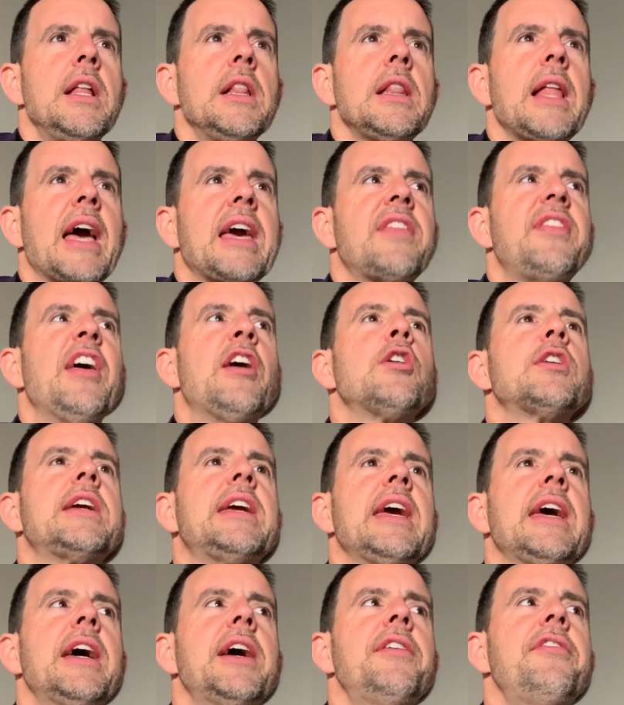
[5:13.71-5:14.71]
like they'll
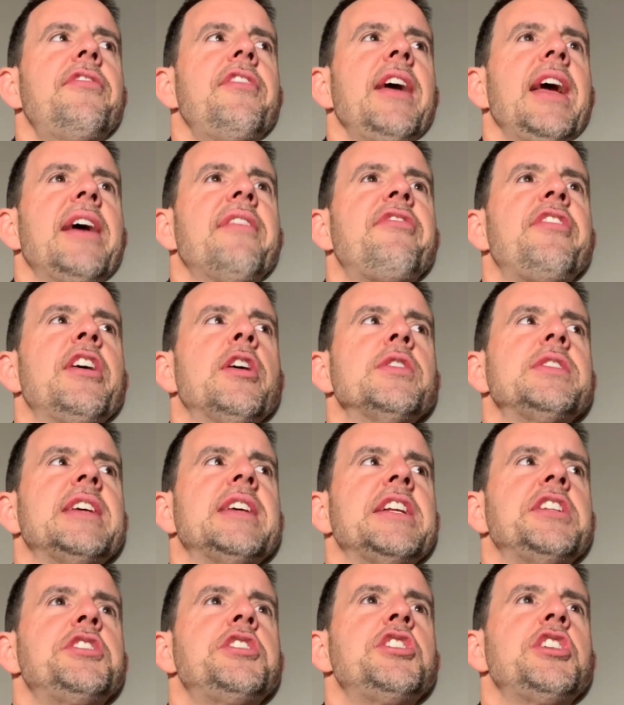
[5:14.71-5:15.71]
give if there's
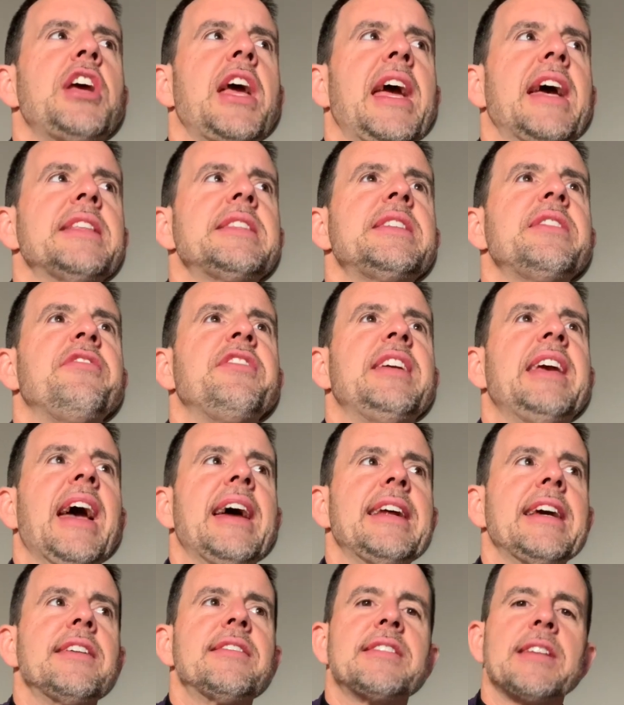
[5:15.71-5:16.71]
a chance of
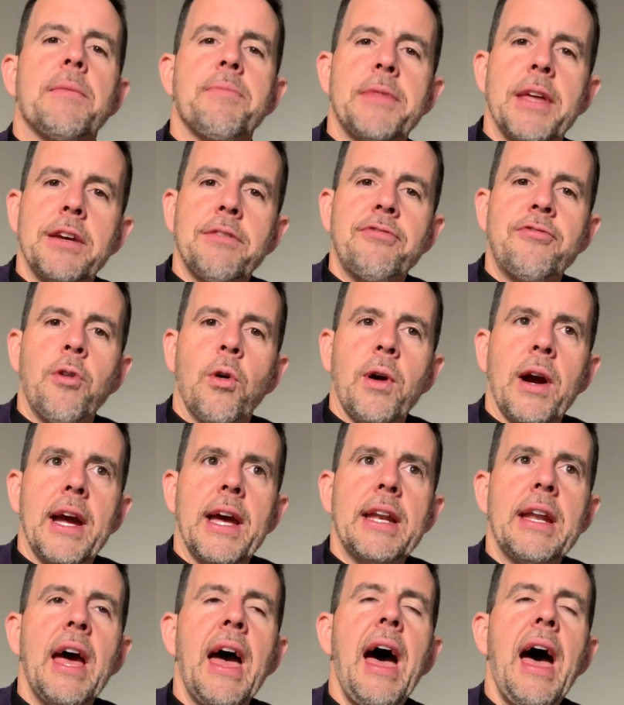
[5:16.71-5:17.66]
getting something for it.